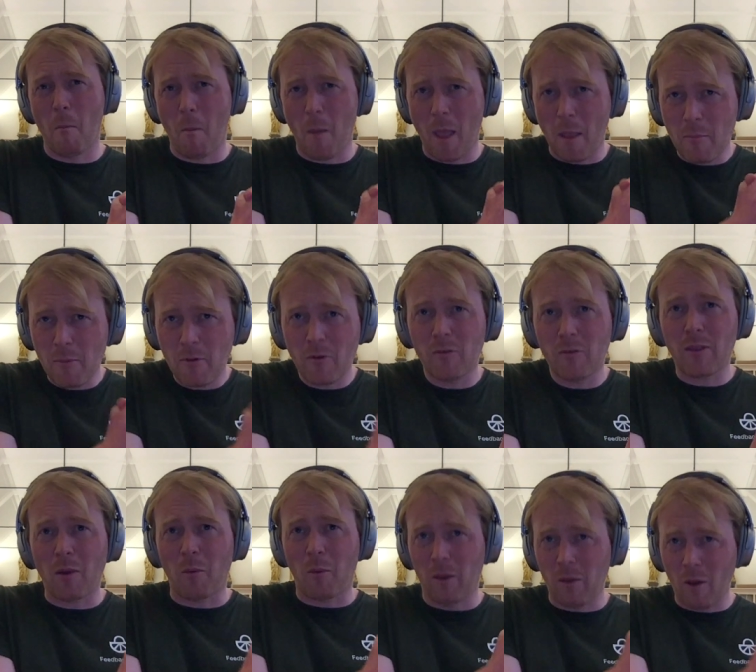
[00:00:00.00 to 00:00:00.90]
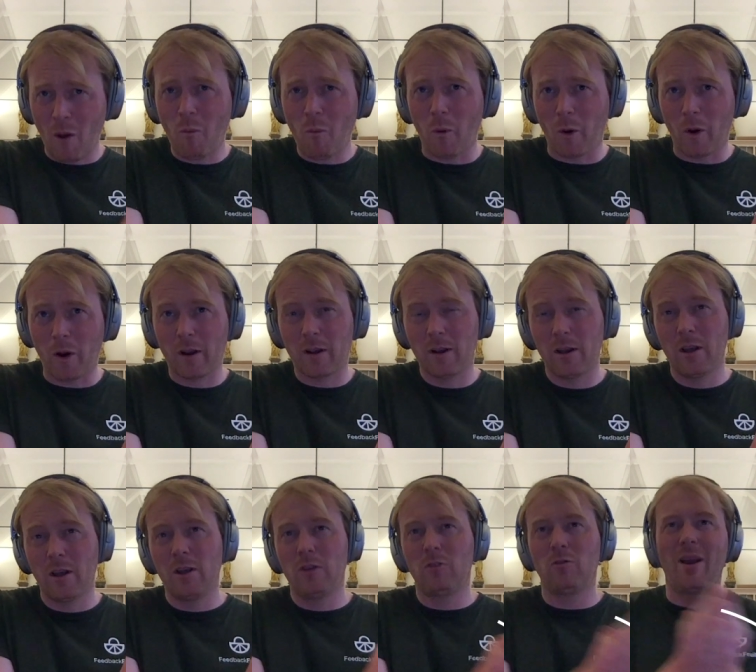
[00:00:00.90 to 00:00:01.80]
improved, that we know work,
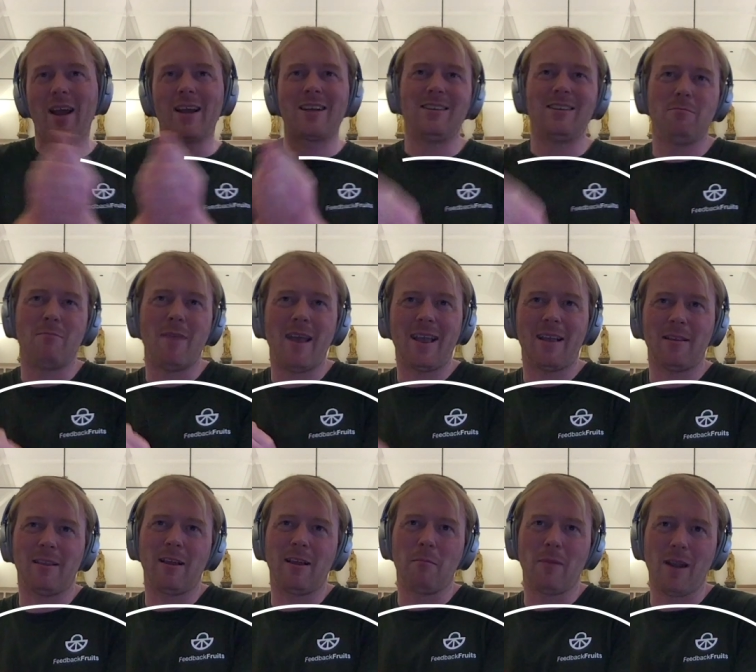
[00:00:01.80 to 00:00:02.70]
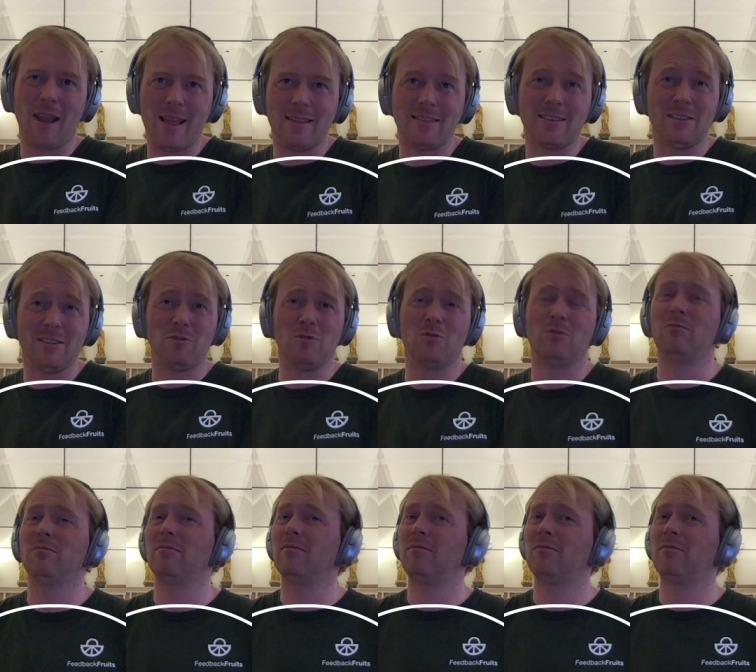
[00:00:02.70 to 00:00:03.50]
to actually making them land into